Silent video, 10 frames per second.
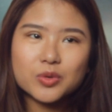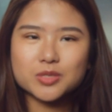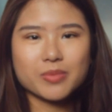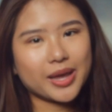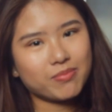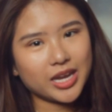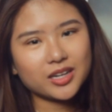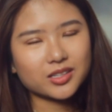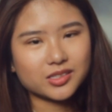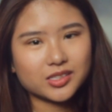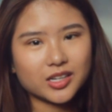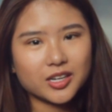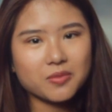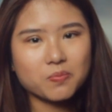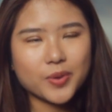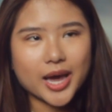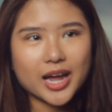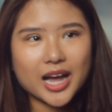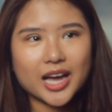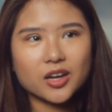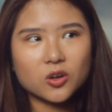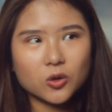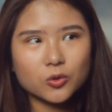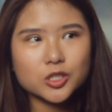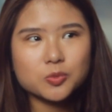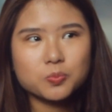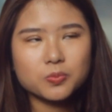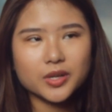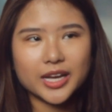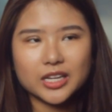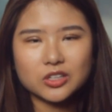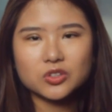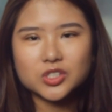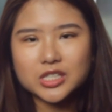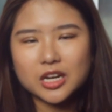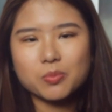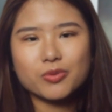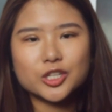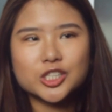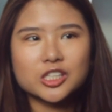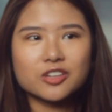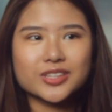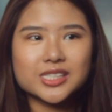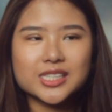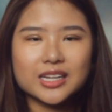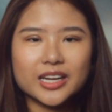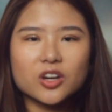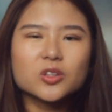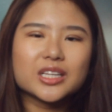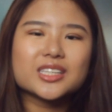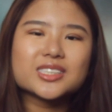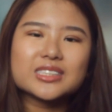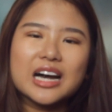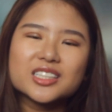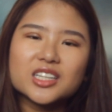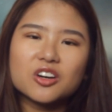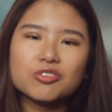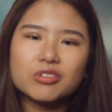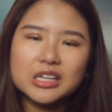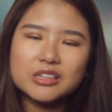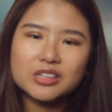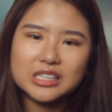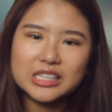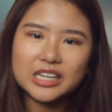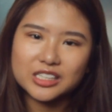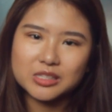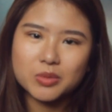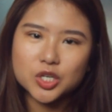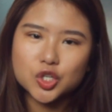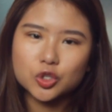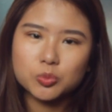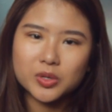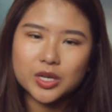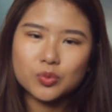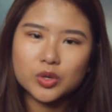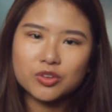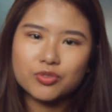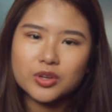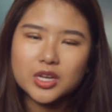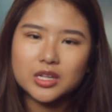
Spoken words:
was my main concern, but I always like, you know, just kind of brushed it off and said like, oh, they started out really asymmetrical to begin with.